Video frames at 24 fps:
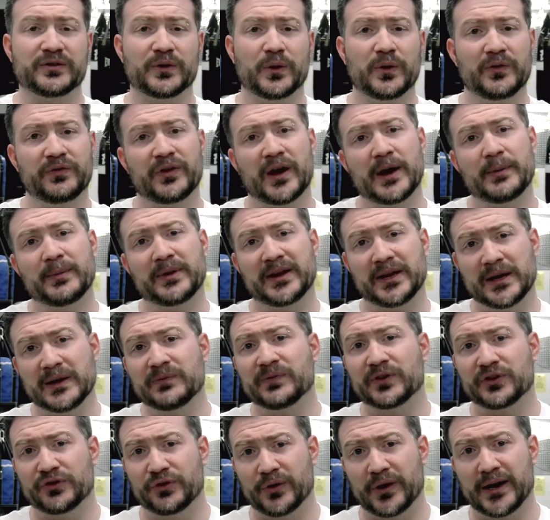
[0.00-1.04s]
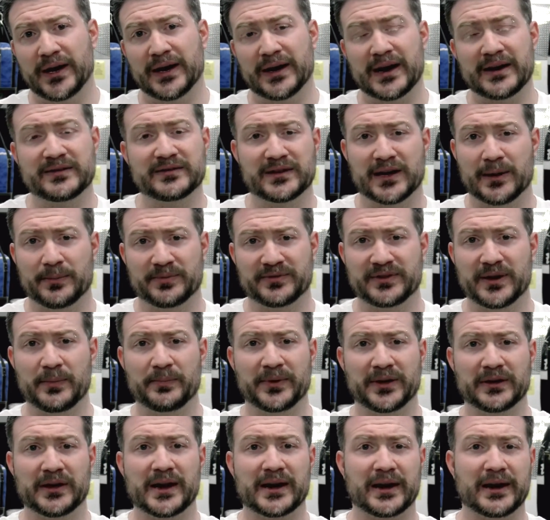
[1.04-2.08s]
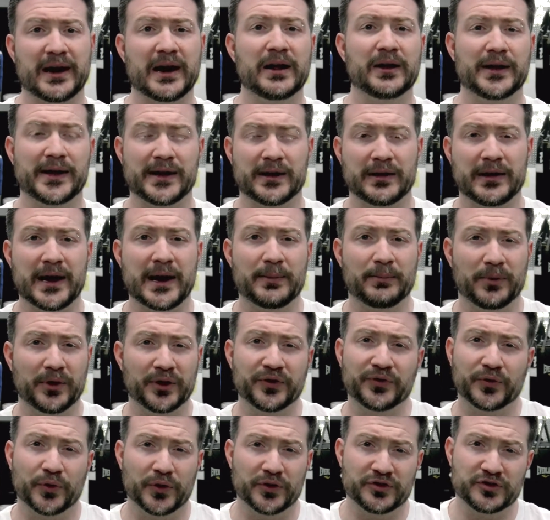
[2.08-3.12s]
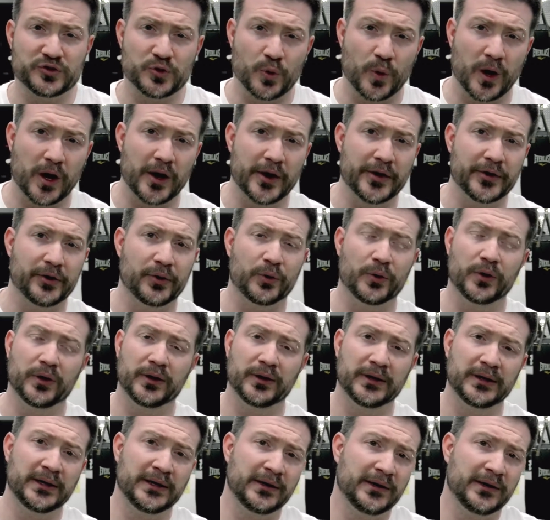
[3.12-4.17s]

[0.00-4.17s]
So if I'm in the infantry and I set up something like an L-angle ambush for a squad or